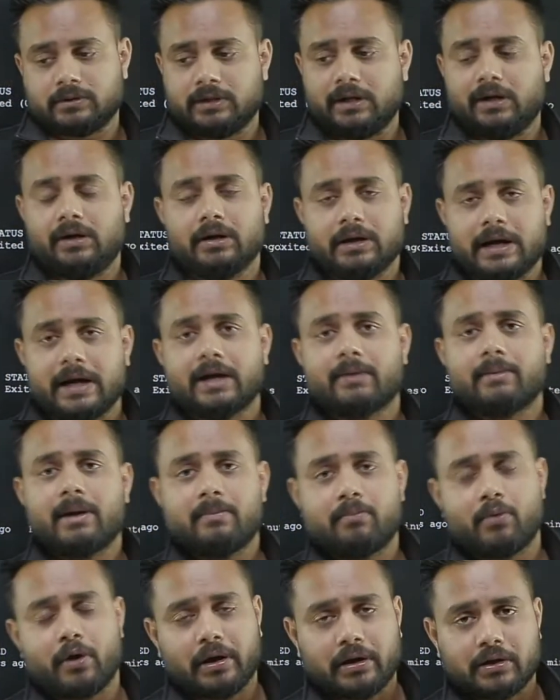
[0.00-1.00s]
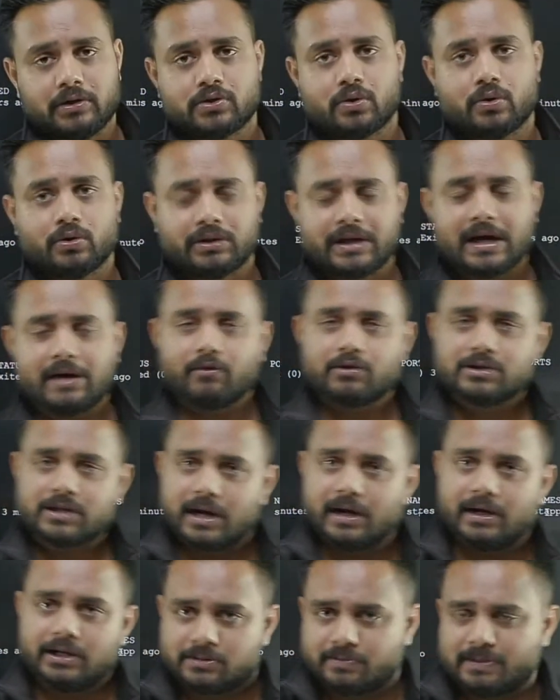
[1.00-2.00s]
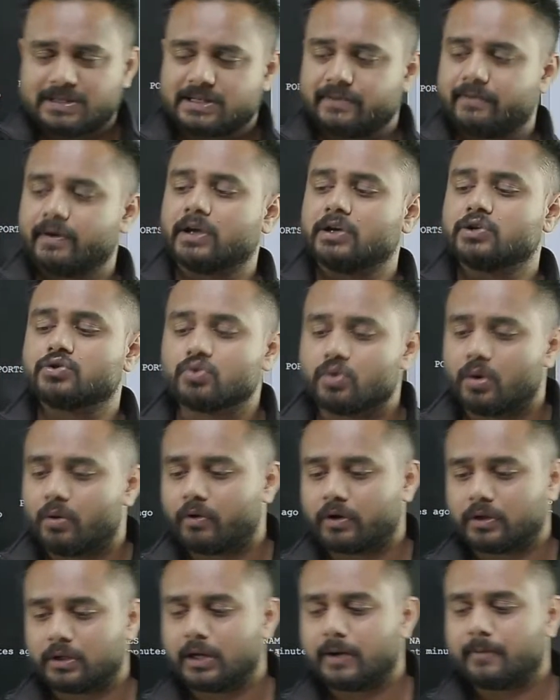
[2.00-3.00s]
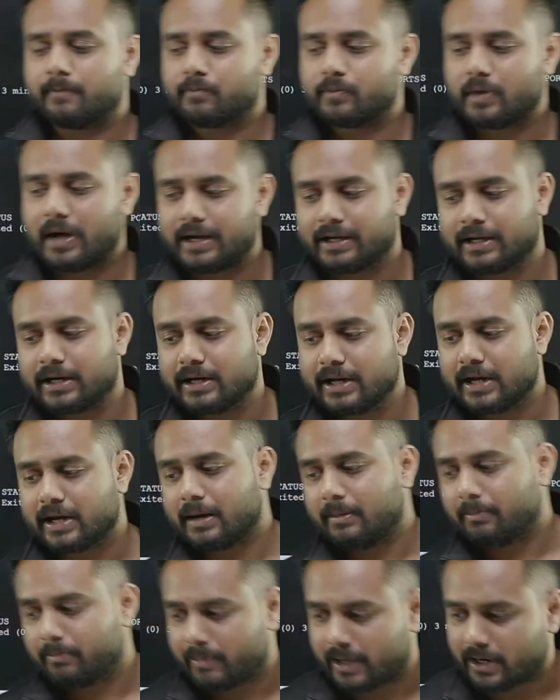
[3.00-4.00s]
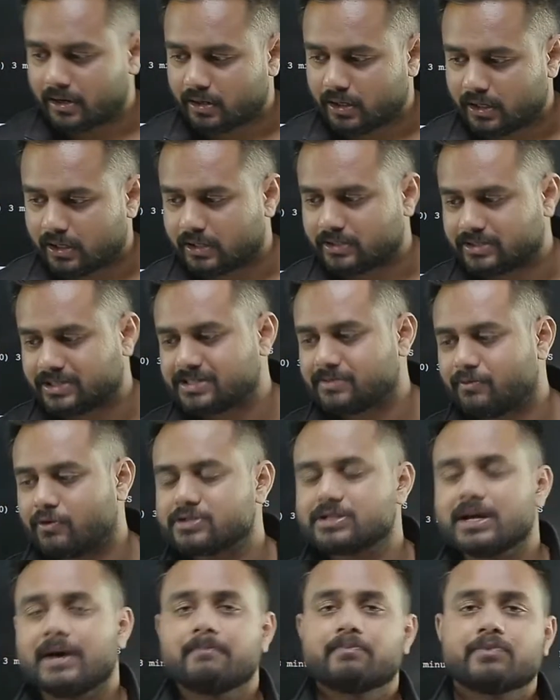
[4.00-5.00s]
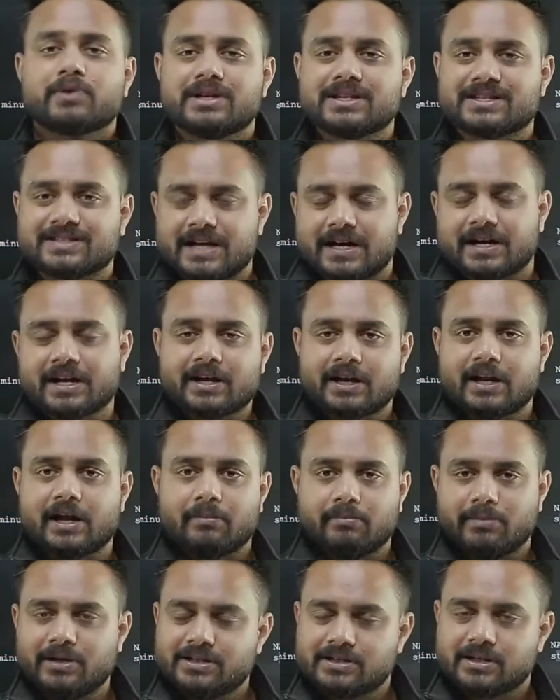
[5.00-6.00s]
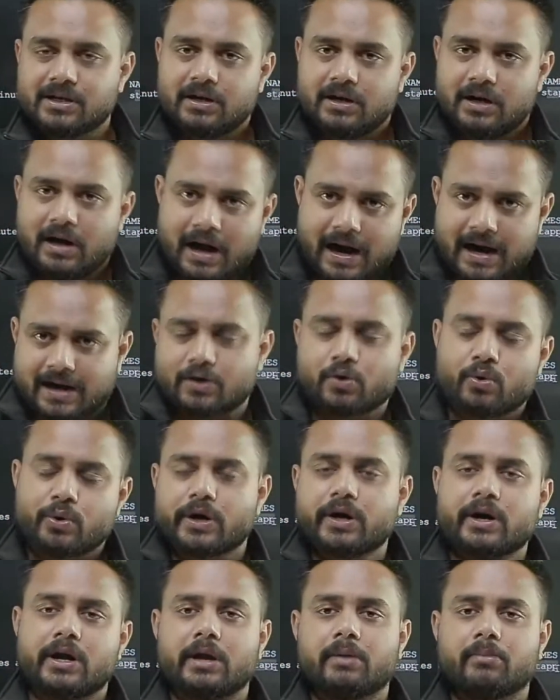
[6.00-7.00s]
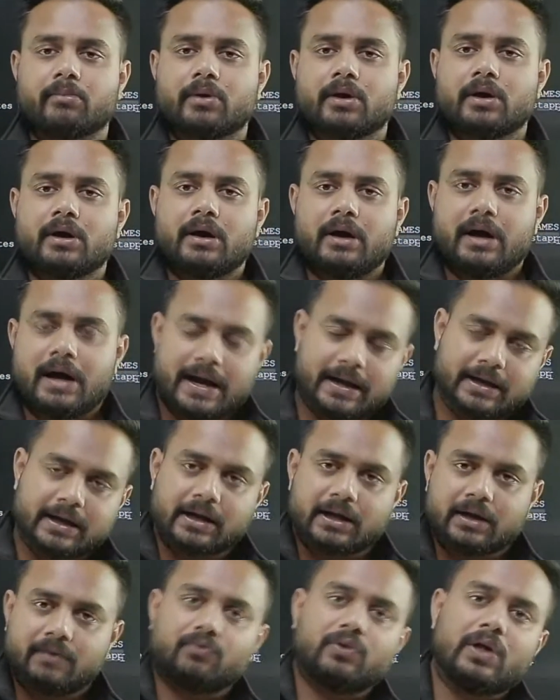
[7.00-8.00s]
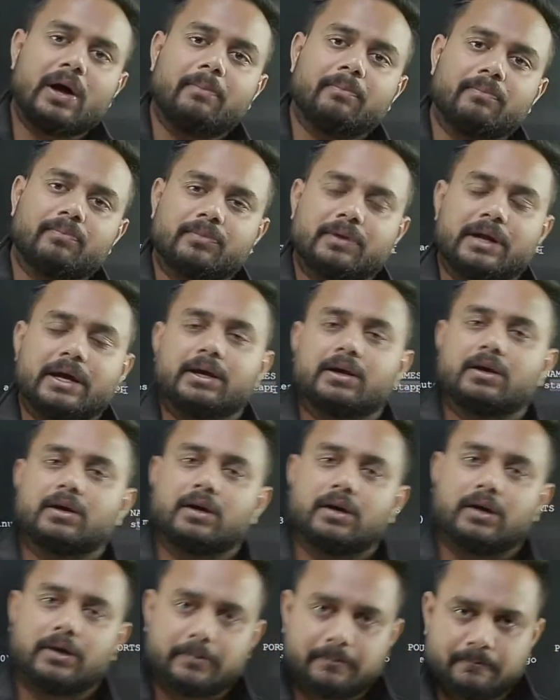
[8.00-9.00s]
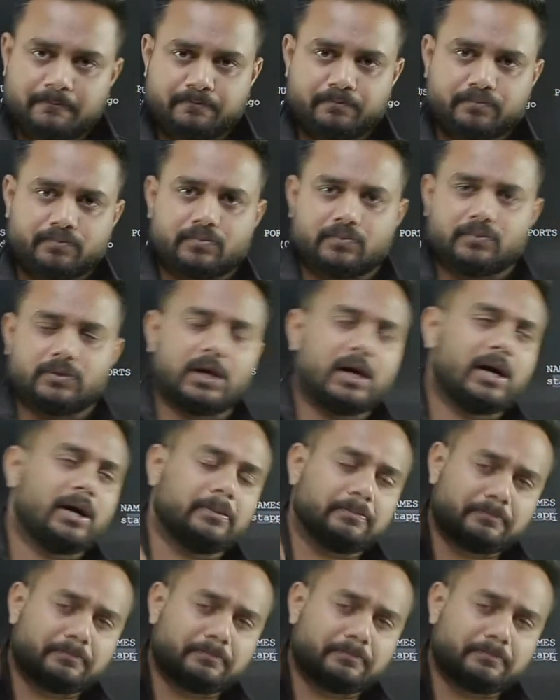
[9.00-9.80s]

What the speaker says: Getting my point? So that was the specific issue over there. I can take a this was the static name, means hard coded name. I can give the like the